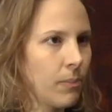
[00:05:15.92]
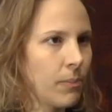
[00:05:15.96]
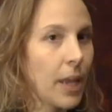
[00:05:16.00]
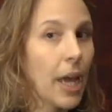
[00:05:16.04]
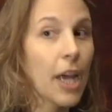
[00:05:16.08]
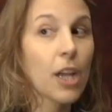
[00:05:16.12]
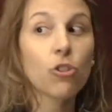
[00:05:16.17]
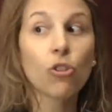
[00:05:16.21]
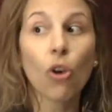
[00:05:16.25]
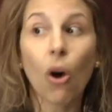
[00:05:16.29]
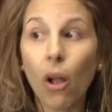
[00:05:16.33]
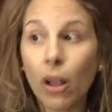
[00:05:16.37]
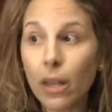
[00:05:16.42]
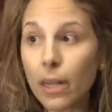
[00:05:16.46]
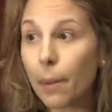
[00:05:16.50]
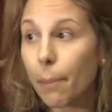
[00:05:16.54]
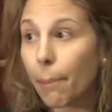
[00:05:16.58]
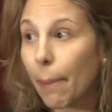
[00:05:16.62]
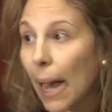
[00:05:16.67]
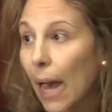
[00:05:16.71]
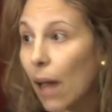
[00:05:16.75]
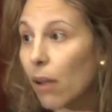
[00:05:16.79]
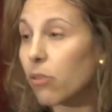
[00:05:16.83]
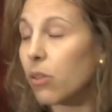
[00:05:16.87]
They talk
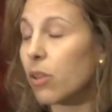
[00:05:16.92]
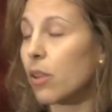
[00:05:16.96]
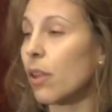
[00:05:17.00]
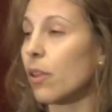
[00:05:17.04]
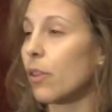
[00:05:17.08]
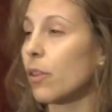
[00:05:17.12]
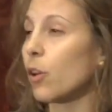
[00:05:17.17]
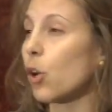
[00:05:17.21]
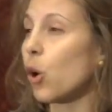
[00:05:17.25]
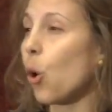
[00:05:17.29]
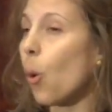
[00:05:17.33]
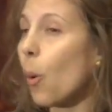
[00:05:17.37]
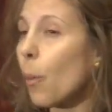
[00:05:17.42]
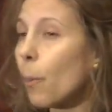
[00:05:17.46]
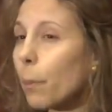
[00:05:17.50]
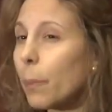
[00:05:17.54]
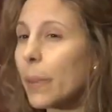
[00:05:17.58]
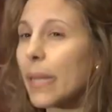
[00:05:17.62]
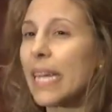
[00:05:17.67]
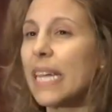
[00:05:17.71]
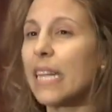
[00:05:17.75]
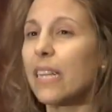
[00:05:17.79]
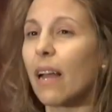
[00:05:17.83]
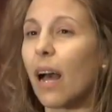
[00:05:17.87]
about the
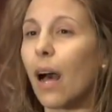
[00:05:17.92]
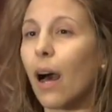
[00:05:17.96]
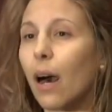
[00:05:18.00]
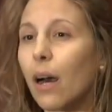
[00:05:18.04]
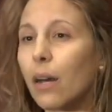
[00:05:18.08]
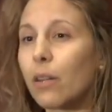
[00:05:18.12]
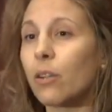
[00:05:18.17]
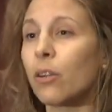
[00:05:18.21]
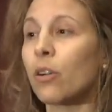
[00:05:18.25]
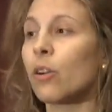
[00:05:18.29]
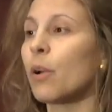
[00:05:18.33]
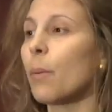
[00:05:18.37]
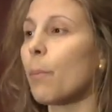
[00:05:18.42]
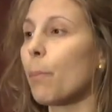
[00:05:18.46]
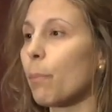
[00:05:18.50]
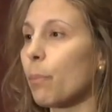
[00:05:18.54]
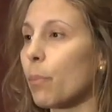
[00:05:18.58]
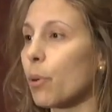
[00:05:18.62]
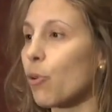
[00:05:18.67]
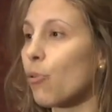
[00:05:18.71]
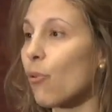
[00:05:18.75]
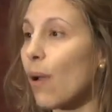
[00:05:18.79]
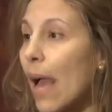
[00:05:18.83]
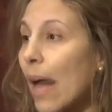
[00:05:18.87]
complete, utter
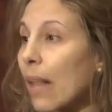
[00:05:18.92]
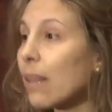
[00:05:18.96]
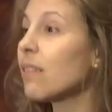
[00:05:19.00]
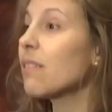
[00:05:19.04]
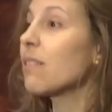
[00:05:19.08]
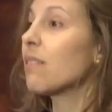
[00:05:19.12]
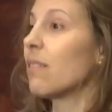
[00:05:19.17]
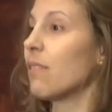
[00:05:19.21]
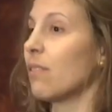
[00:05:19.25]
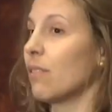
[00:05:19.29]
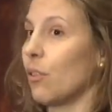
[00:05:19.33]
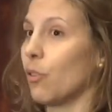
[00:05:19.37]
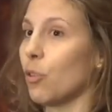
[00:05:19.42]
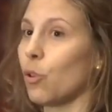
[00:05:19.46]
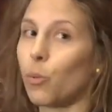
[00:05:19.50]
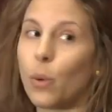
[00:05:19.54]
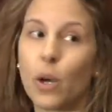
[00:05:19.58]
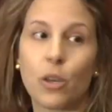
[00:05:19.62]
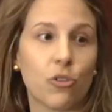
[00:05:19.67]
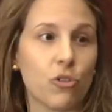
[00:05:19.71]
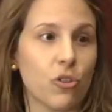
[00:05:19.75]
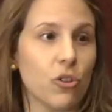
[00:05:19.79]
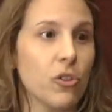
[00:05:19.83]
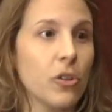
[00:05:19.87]
paralysis in the
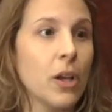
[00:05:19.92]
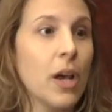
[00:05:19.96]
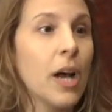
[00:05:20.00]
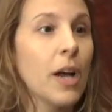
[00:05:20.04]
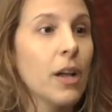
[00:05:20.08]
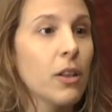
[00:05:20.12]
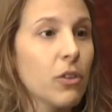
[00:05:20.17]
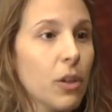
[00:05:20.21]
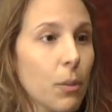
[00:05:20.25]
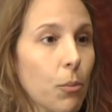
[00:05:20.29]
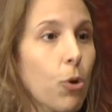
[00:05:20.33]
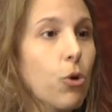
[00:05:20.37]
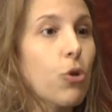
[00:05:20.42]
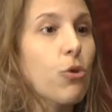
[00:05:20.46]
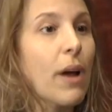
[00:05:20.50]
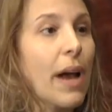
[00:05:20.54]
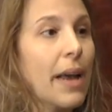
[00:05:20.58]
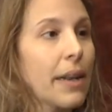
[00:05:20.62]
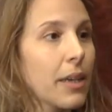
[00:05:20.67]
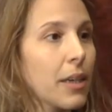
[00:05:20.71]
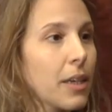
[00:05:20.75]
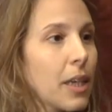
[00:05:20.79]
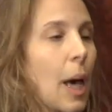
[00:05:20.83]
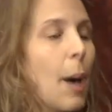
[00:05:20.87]
Western
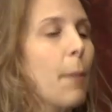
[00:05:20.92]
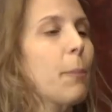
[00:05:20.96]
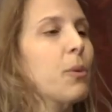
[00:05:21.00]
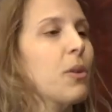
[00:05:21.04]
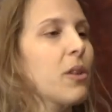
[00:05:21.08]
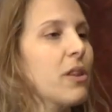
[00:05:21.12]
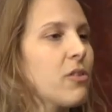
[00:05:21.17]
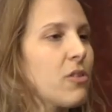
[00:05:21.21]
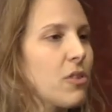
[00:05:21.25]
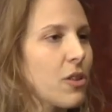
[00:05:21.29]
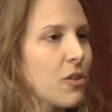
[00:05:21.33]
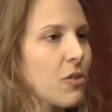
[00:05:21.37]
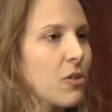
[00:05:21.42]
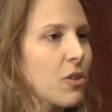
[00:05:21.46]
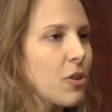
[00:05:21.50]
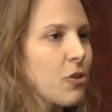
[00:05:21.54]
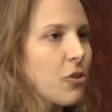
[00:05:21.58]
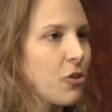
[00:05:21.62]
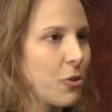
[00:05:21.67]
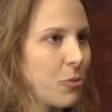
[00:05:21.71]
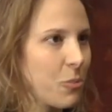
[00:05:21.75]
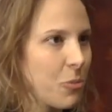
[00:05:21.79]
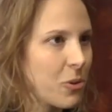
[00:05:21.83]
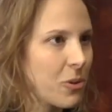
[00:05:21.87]
democratic capitalistic
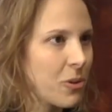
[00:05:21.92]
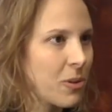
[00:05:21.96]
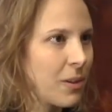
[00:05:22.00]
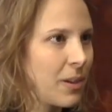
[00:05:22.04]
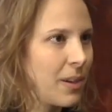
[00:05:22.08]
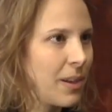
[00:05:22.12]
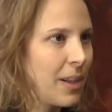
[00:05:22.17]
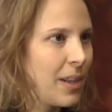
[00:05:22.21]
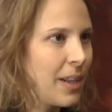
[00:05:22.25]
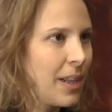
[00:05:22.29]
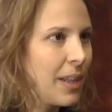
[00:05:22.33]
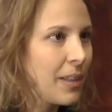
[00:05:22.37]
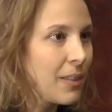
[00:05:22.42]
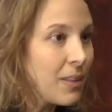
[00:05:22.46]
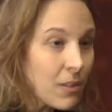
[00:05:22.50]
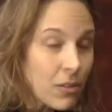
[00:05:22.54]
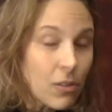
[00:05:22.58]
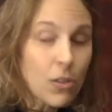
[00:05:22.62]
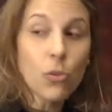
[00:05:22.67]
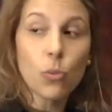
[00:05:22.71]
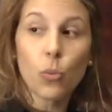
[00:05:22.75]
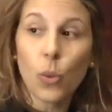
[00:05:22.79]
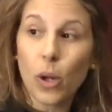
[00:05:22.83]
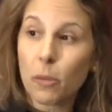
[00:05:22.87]
systems. This
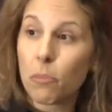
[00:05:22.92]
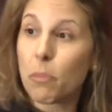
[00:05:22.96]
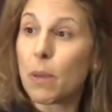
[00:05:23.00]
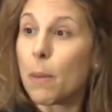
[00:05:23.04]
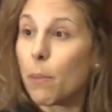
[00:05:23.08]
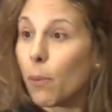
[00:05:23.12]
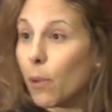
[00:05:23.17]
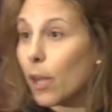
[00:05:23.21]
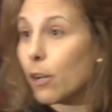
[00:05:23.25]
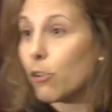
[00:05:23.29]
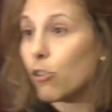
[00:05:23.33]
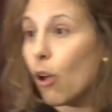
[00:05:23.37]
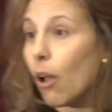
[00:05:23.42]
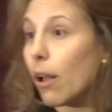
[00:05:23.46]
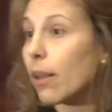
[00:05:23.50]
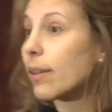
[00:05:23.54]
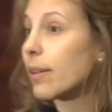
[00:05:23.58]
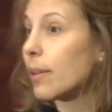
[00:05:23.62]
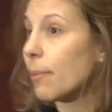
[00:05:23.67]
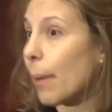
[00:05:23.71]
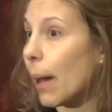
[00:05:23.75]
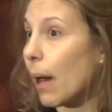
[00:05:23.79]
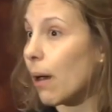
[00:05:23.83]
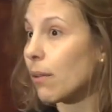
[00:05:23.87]
is what people are
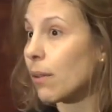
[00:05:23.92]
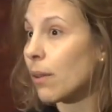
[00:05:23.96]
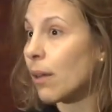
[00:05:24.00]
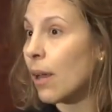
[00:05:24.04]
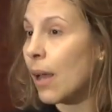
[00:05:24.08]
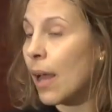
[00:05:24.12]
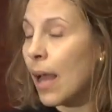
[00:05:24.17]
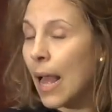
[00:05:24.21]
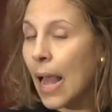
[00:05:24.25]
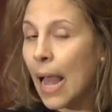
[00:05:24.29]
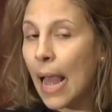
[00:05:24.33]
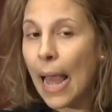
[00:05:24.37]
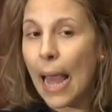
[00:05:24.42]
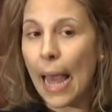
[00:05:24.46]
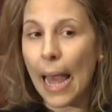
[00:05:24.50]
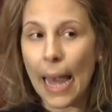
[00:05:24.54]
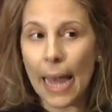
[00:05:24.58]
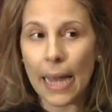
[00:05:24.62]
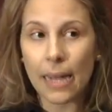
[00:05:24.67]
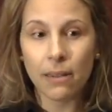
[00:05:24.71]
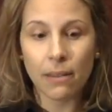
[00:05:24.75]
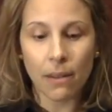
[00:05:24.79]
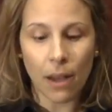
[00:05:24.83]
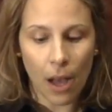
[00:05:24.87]
talking about.
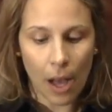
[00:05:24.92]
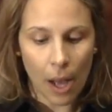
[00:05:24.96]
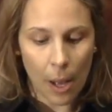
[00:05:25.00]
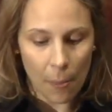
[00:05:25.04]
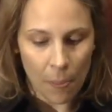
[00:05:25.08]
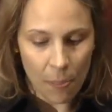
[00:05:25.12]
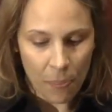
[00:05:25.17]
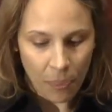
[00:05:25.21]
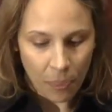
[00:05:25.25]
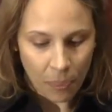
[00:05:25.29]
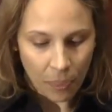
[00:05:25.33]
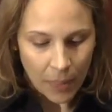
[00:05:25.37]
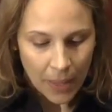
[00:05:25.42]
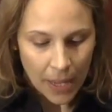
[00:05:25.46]
And I